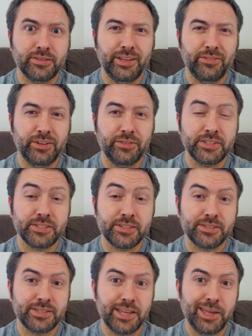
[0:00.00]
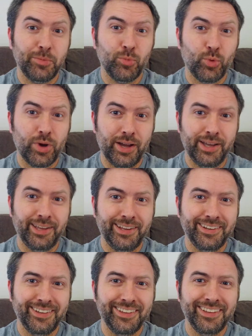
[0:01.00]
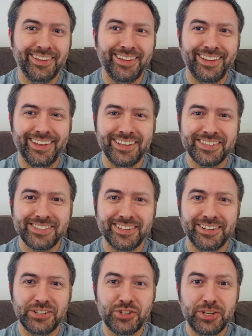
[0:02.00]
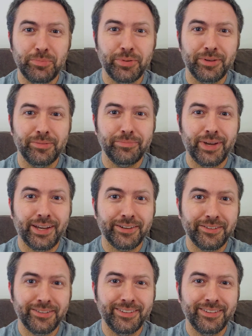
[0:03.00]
even if it's the same wine as in a cheap bottle.